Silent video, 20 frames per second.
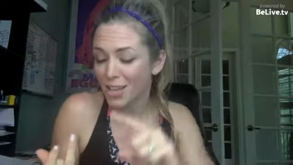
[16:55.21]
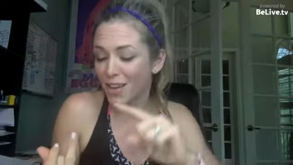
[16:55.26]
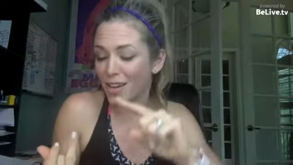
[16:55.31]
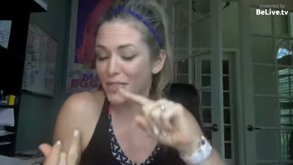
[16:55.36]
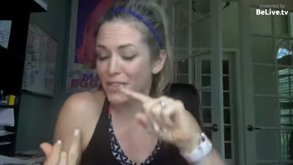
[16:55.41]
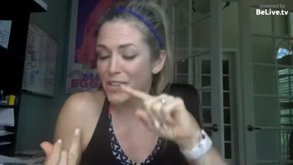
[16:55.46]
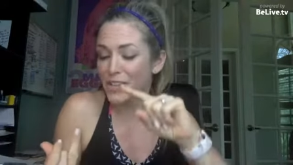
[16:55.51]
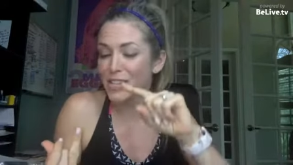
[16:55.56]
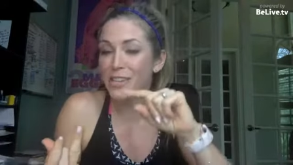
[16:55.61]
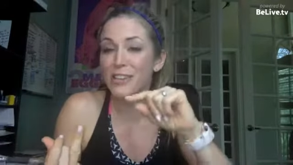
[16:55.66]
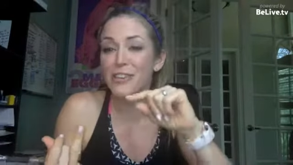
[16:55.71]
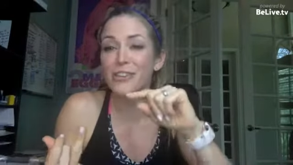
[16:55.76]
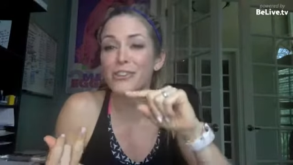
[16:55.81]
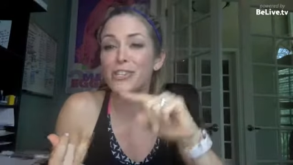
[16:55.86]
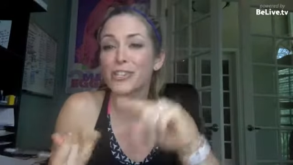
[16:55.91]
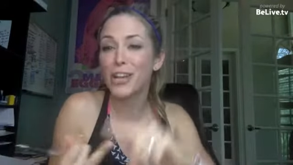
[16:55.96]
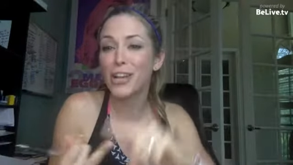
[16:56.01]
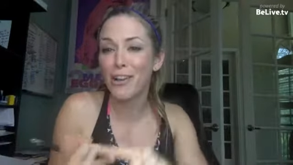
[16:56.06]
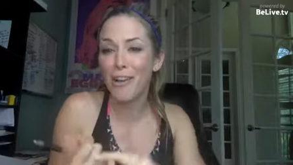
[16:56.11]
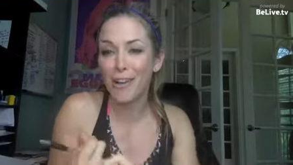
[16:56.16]
You obviously need
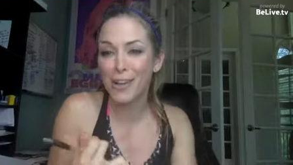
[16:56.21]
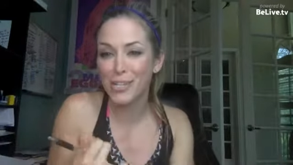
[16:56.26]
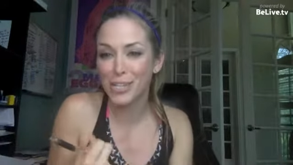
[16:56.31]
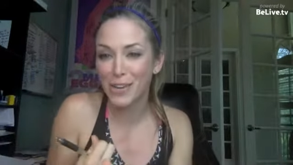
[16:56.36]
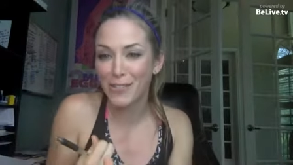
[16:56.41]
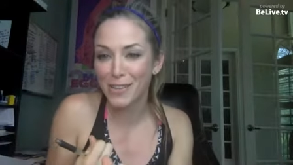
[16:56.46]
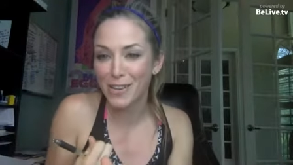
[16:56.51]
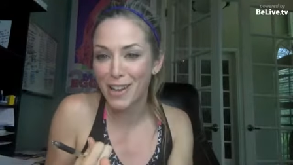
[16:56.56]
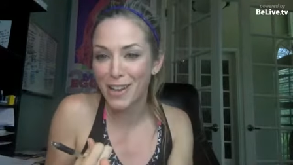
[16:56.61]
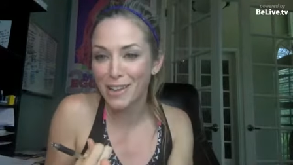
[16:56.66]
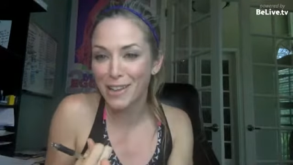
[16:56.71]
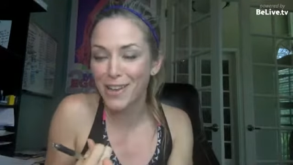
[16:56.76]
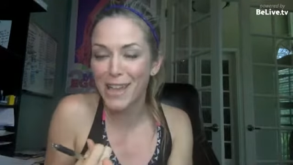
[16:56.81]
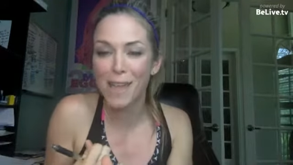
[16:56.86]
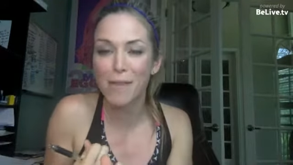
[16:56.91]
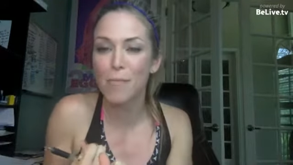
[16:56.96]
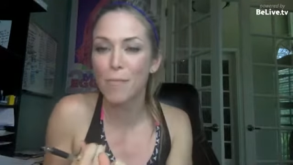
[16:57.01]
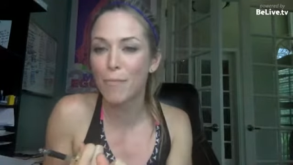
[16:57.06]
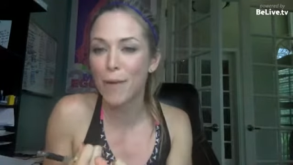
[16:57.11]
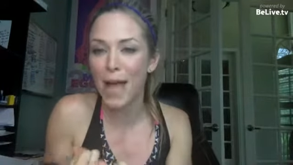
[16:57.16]
to do Shakeology every day. You
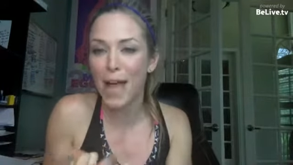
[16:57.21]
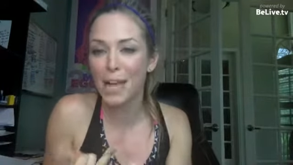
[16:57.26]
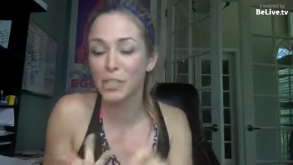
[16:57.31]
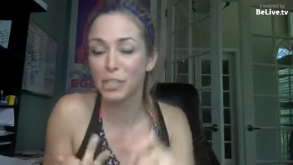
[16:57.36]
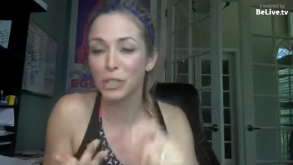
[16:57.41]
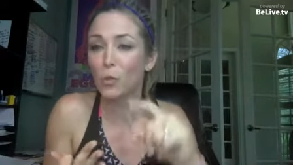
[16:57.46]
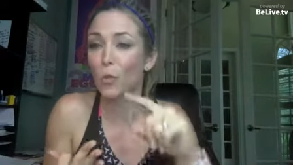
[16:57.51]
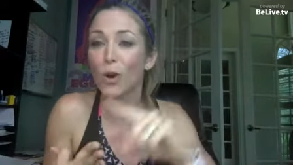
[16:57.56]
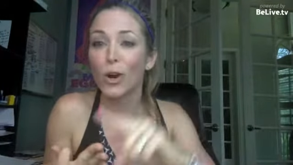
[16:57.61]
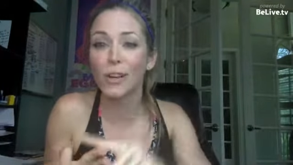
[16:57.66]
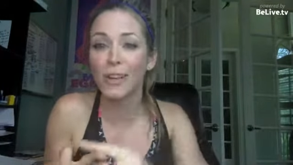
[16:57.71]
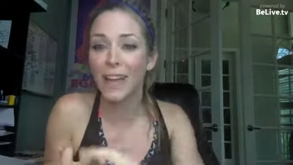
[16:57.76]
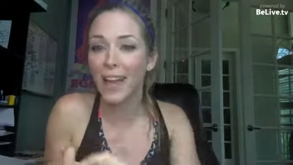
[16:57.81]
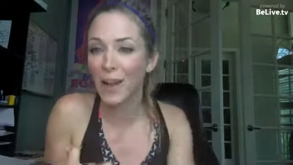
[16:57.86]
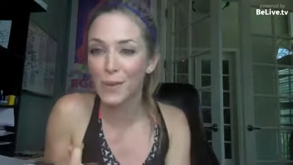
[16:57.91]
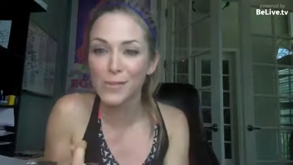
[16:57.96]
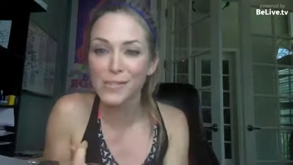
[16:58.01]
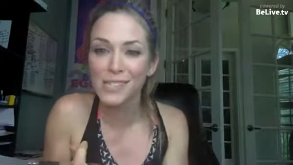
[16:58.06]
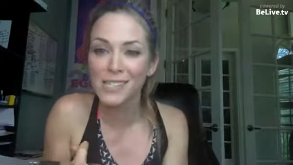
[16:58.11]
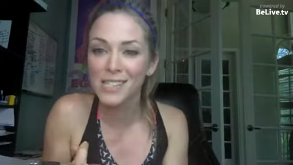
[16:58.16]
can't batch your
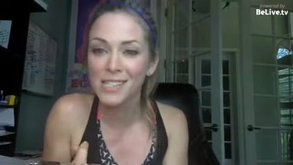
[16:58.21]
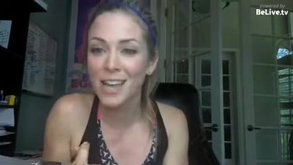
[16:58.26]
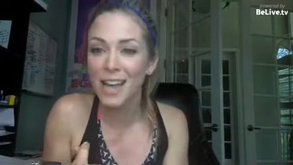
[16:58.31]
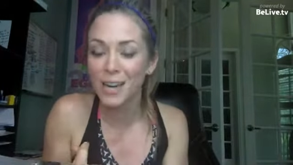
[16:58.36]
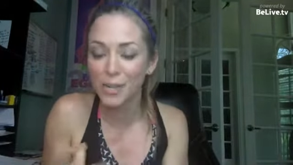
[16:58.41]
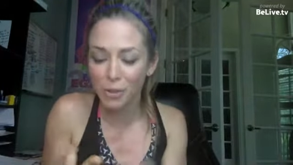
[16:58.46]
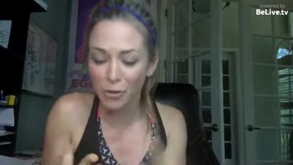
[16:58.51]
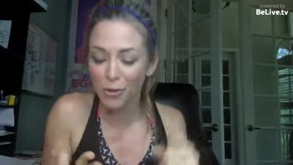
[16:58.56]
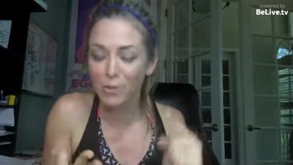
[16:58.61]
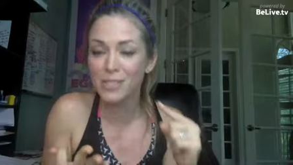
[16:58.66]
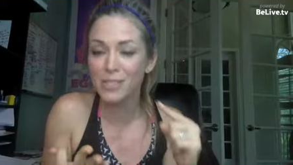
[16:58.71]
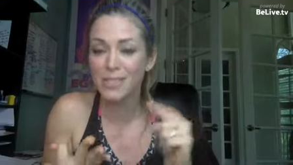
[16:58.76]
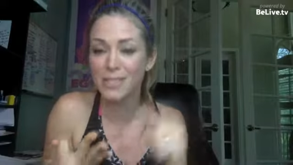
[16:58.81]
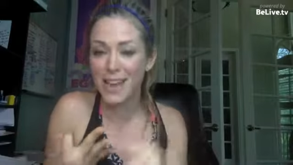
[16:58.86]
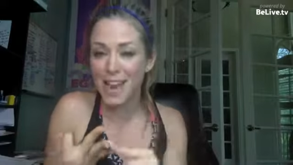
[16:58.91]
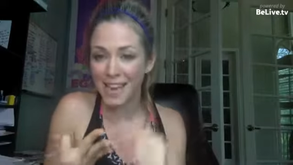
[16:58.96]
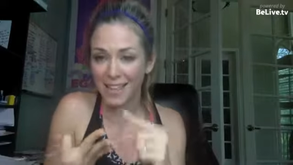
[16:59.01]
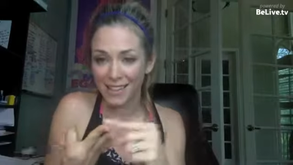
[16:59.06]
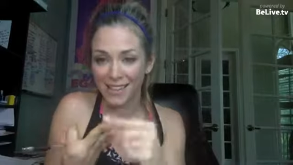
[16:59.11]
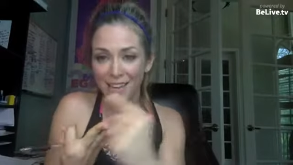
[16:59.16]
workouts. You got to do those
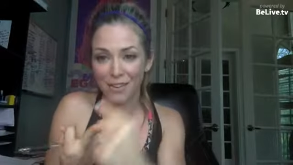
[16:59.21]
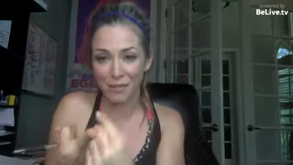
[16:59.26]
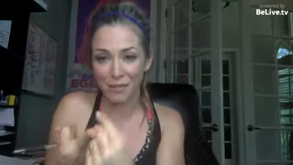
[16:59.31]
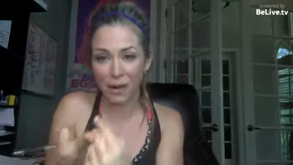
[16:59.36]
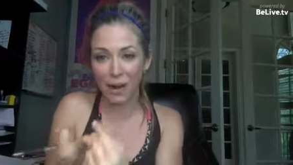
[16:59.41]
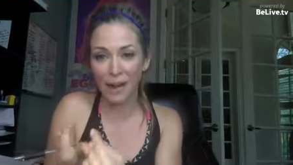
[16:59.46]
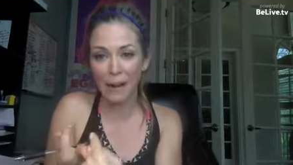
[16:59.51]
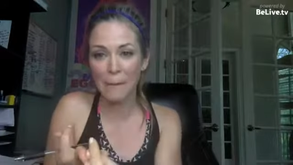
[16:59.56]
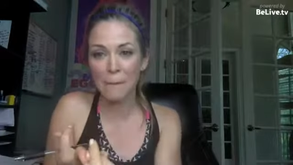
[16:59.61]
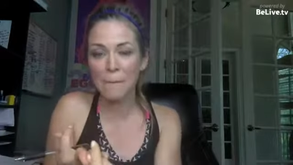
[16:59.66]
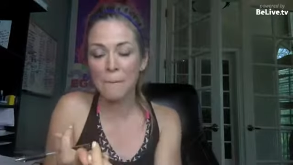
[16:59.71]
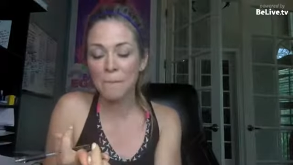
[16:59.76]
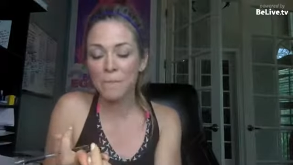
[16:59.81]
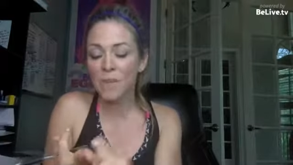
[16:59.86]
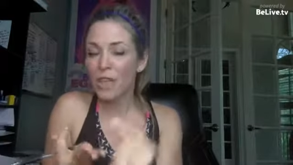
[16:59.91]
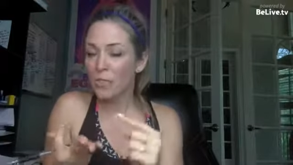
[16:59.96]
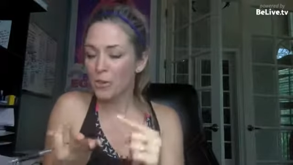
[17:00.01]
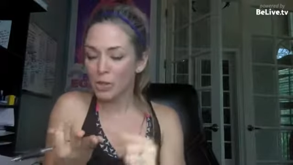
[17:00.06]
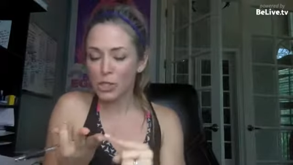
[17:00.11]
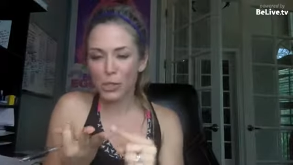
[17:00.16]
daily, right?
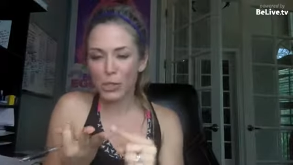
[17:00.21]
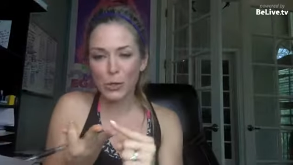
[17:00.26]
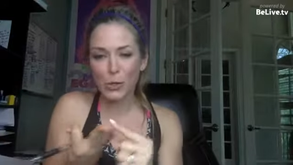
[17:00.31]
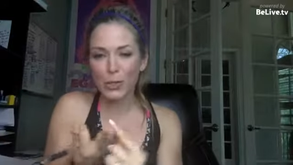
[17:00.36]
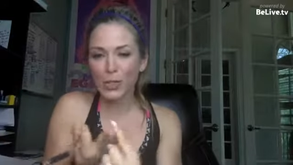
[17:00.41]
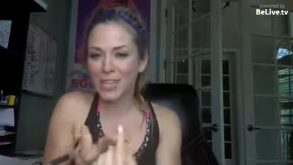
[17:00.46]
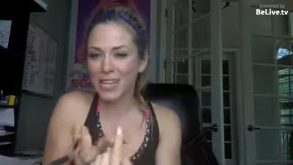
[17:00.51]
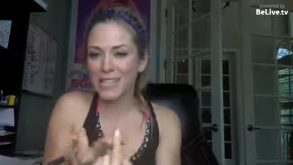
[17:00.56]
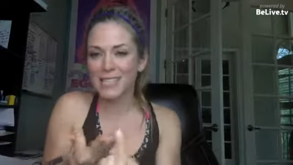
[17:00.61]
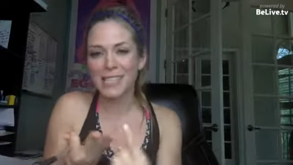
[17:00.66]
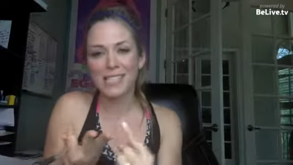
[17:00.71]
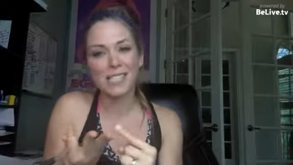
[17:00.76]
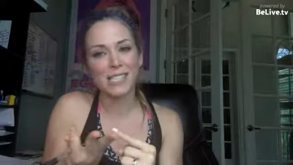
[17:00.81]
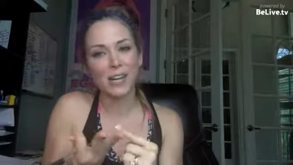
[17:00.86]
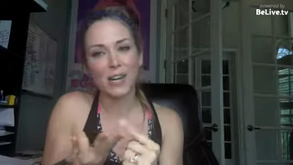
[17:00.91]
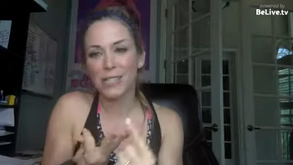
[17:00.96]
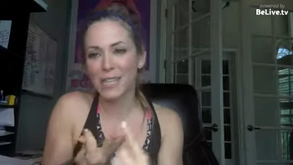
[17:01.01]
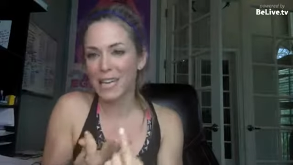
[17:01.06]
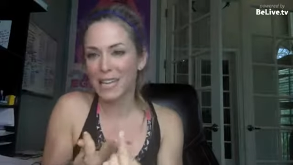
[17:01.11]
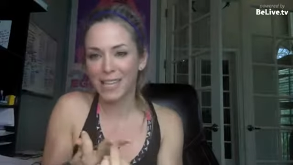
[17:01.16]
There's certain things that just
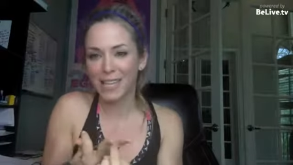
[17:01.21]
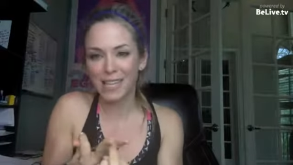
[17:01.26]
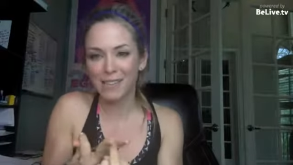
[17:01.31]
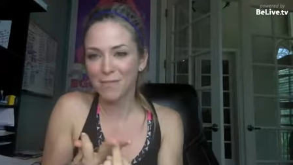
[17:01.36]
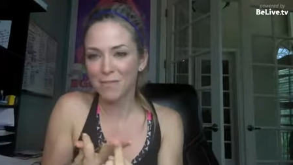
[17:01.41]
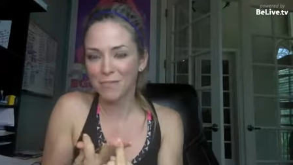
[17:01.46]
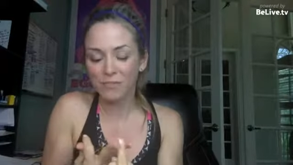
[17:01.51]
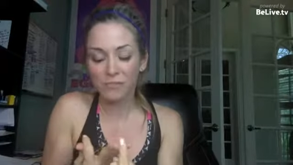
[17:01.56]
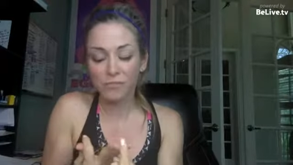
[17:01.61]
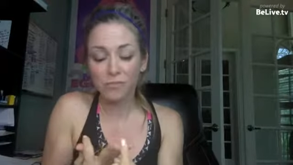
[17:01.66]
are daily.